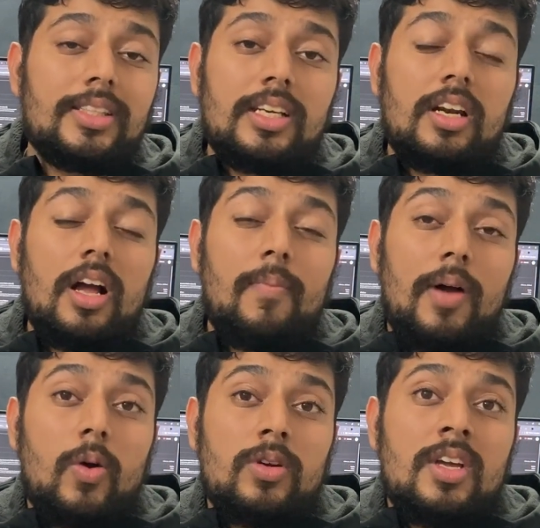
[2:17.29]
that are
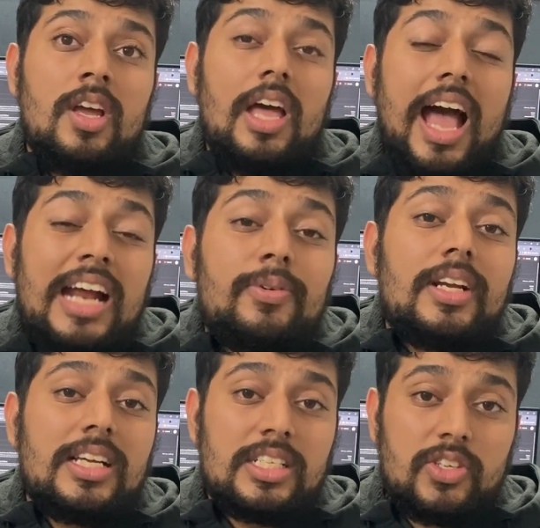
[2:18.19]
about
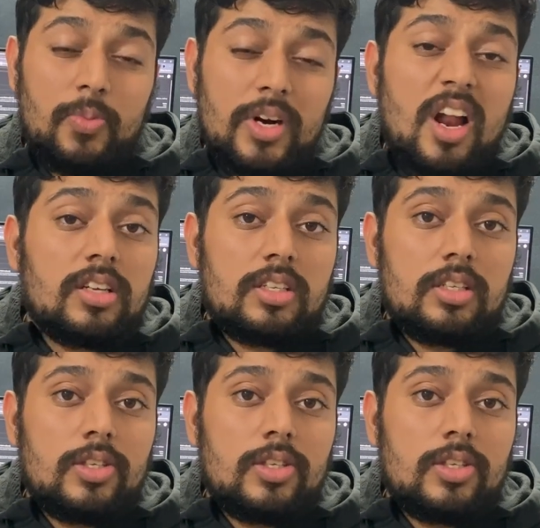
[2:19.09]
advertising your product.